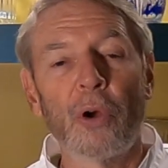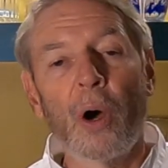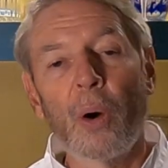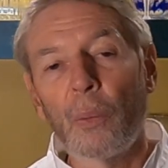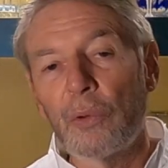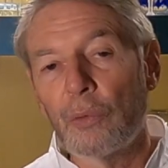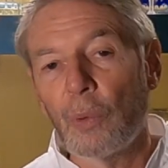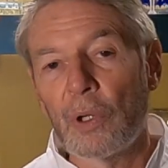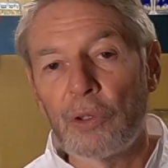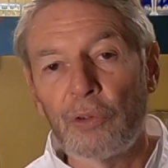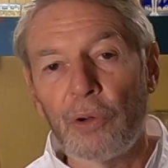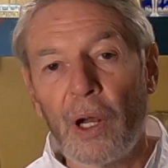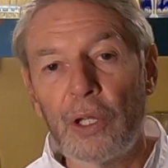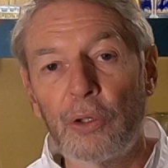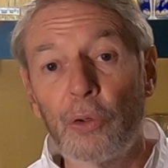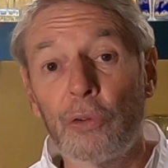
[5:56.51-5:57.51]
You always want to
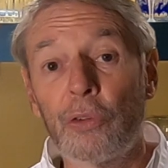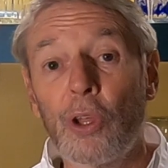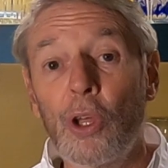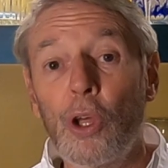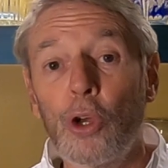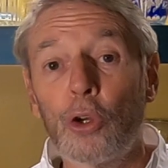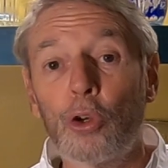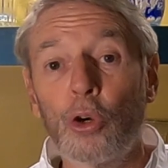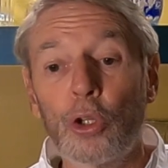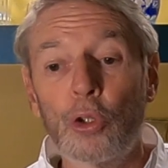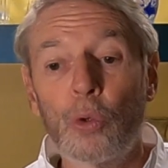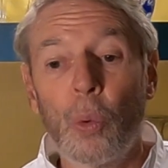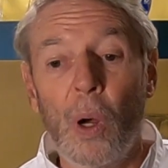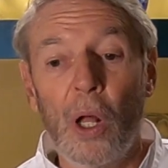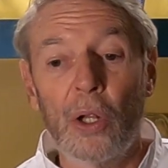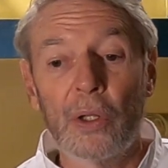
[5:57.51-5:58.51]
try to use
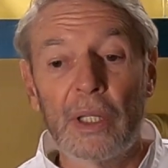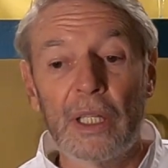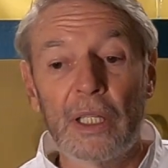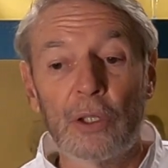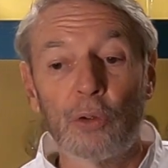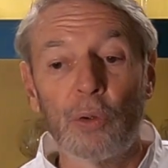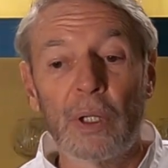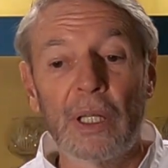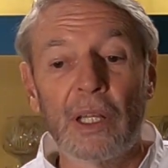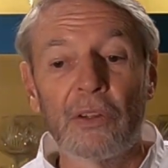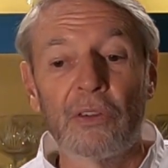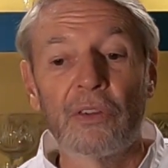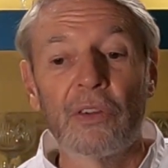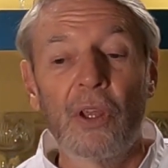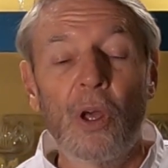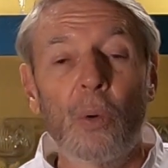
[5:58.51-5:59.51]
good quality
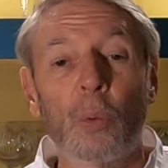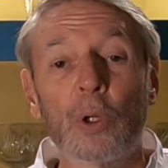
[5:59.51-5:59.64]
ingredients